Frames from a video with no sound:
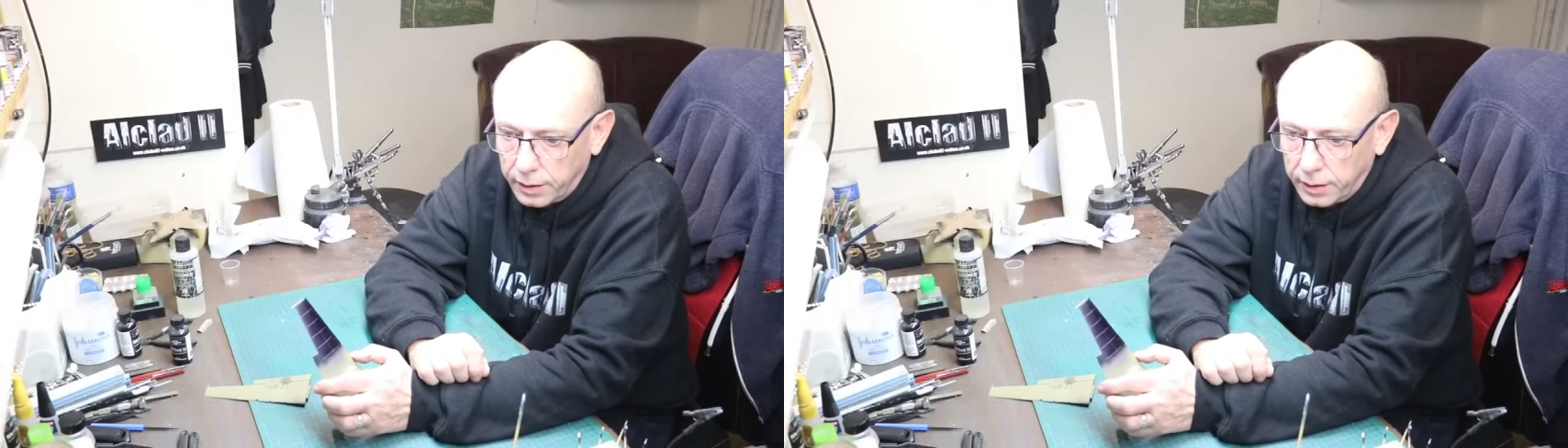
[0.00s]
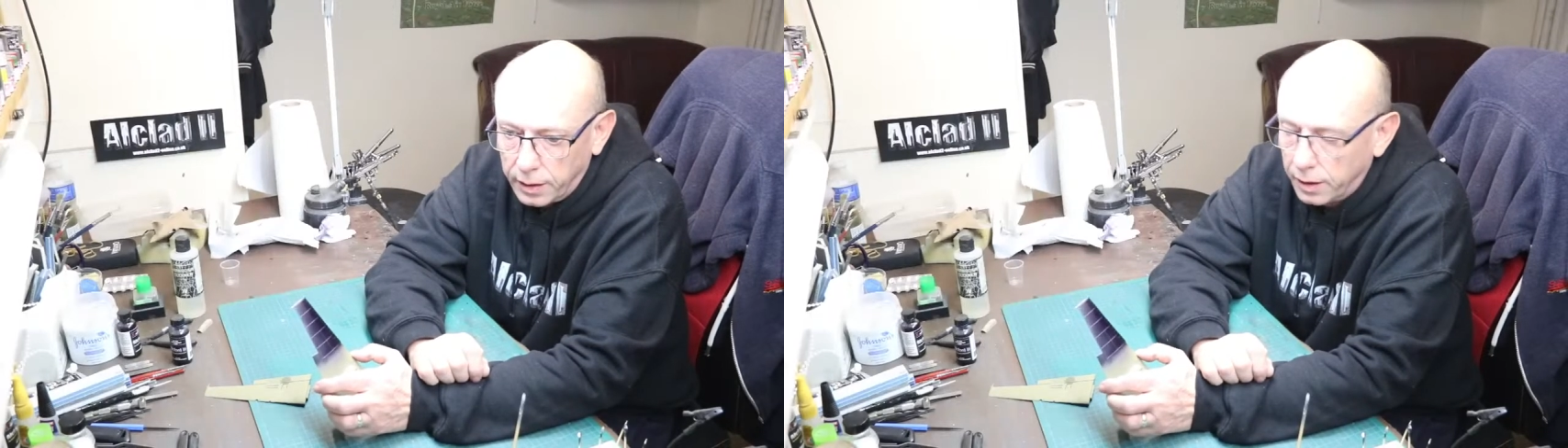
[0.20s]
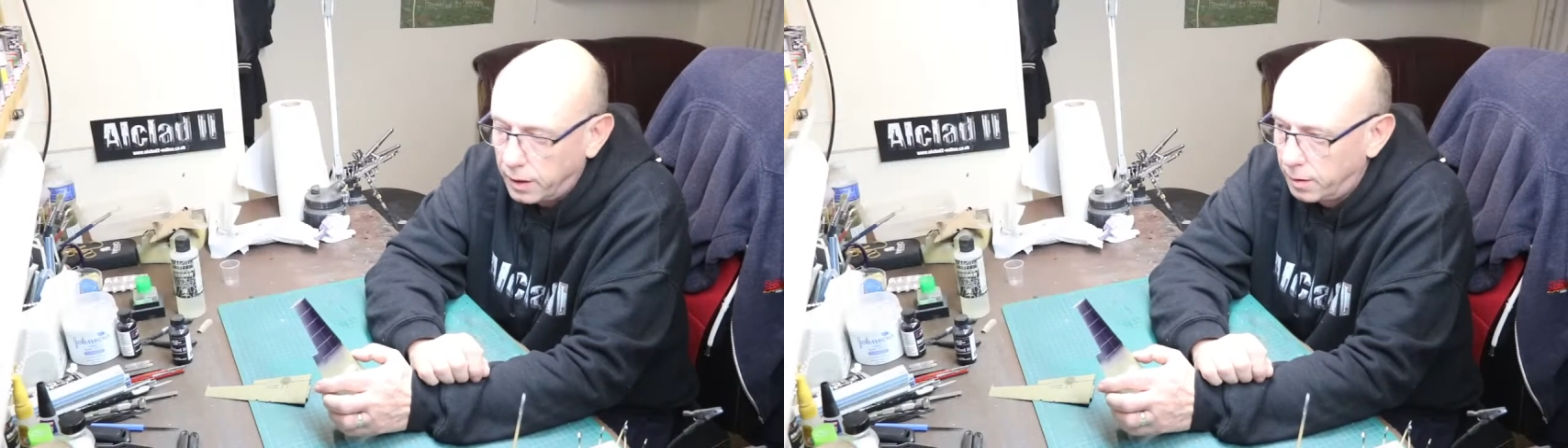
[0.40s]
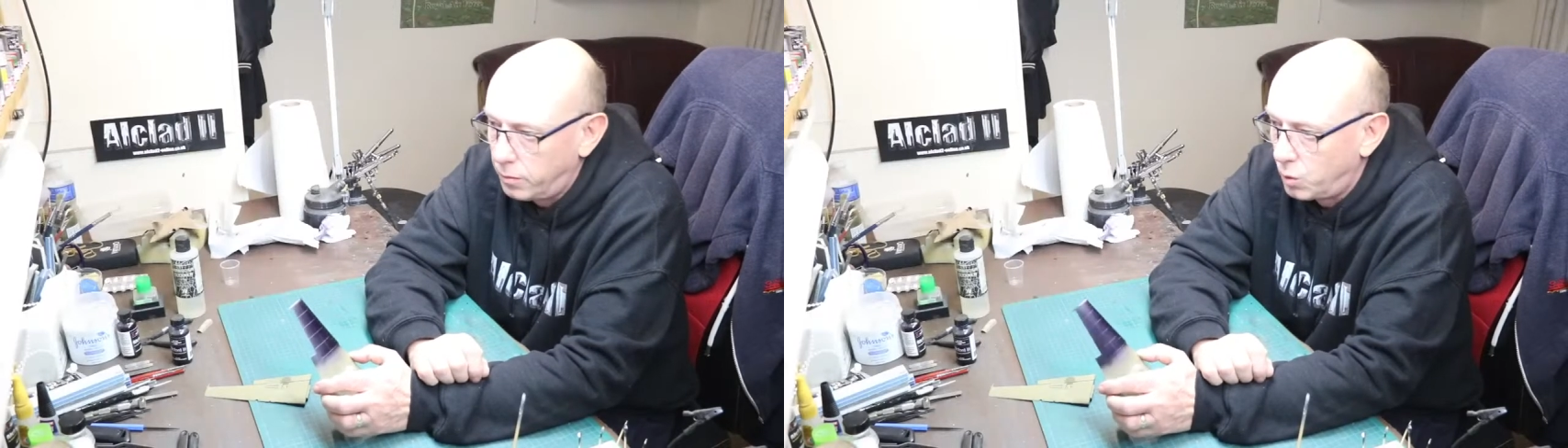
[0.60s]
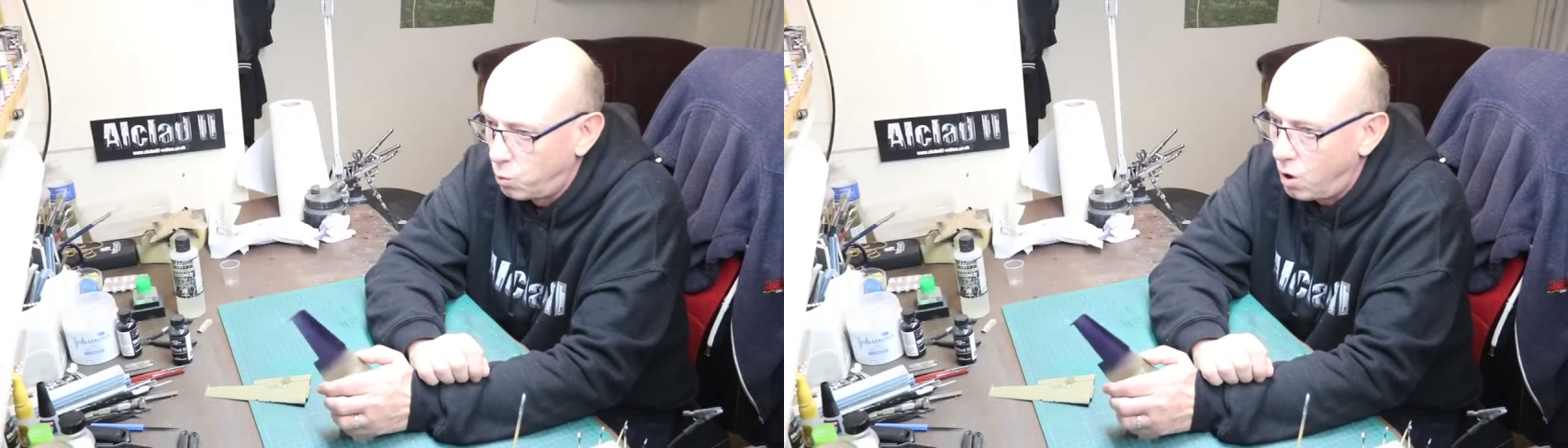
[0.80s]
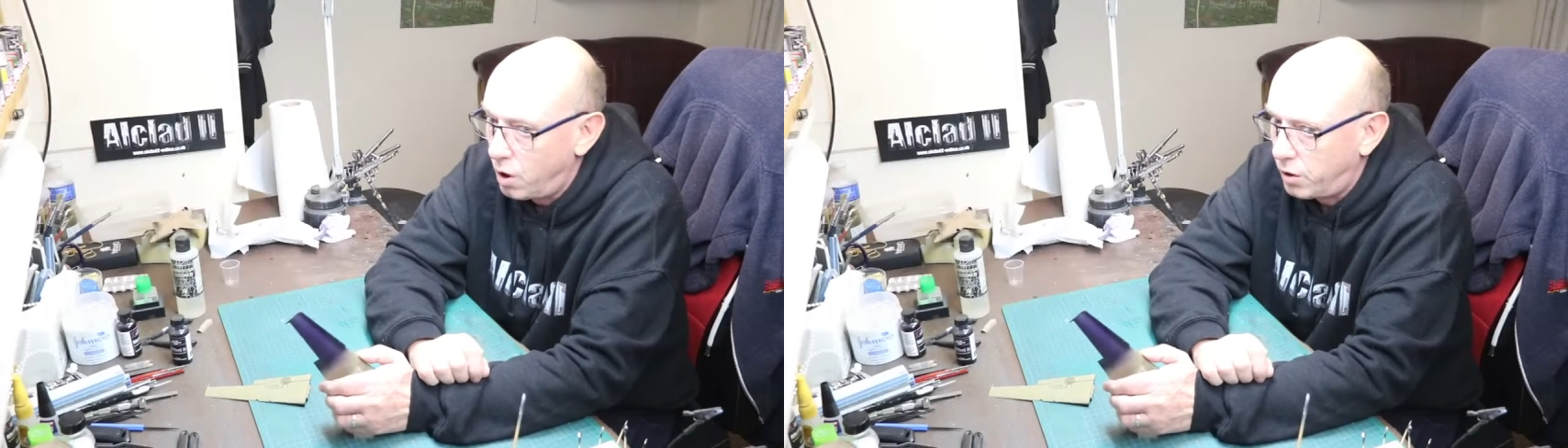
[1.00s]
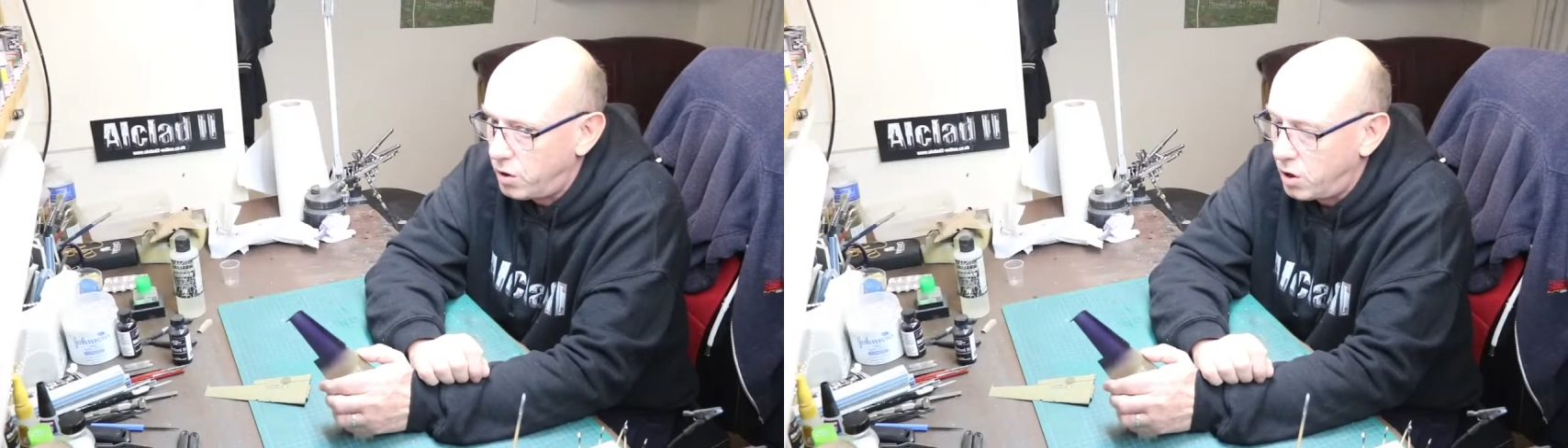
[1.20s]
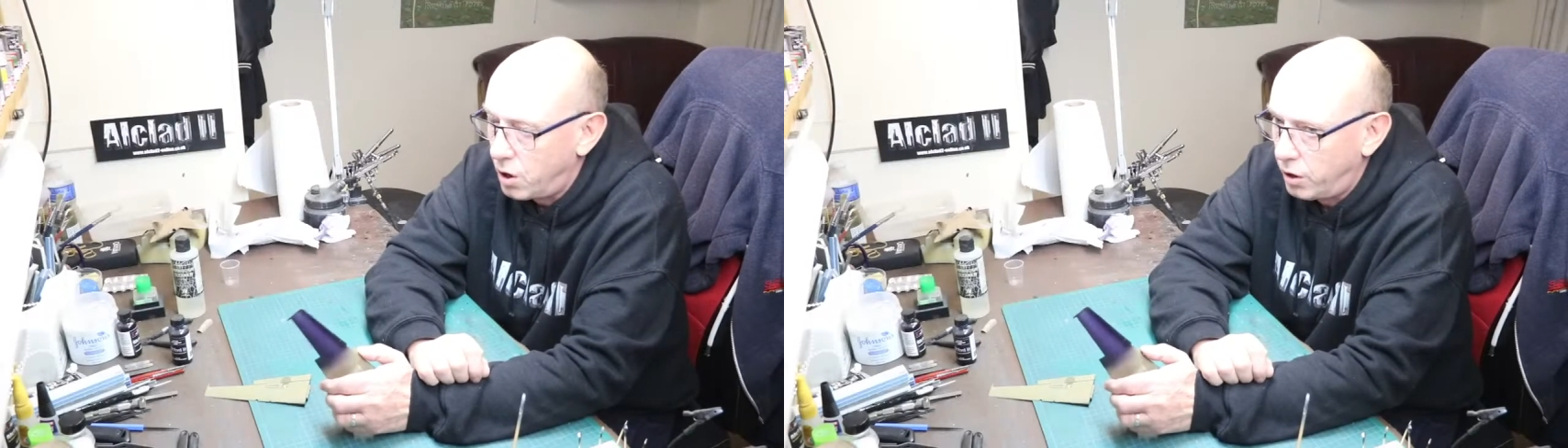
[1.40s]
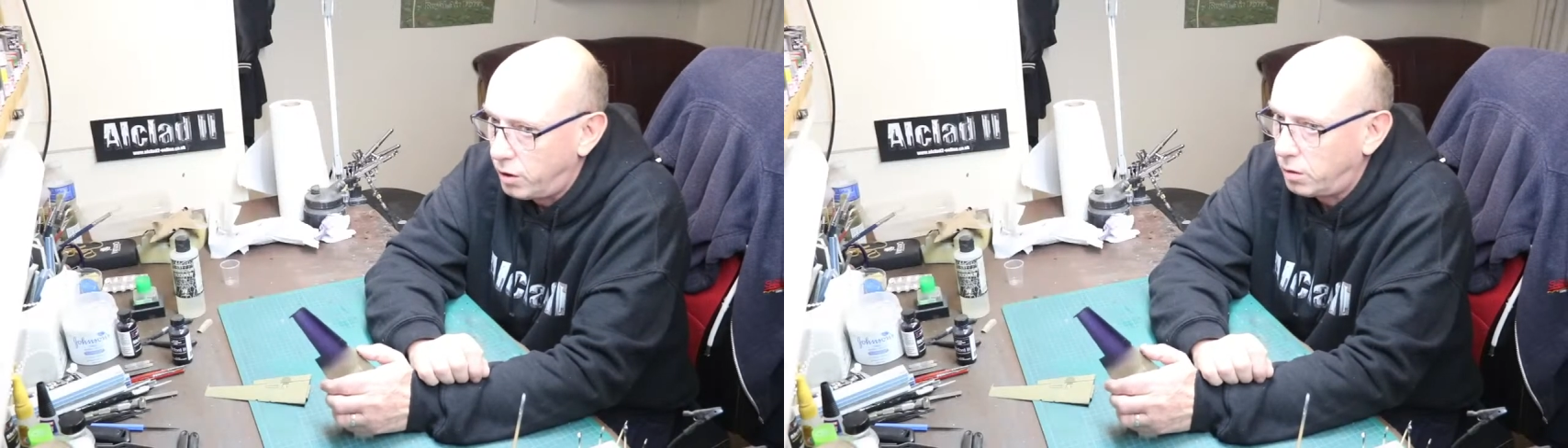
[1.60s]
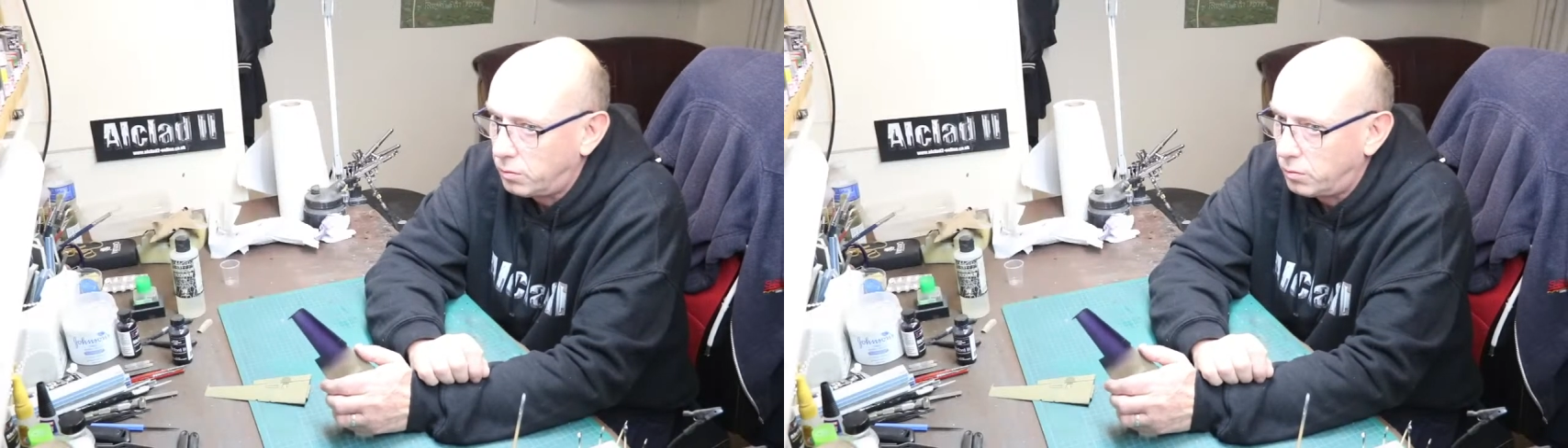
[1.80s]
The word nerd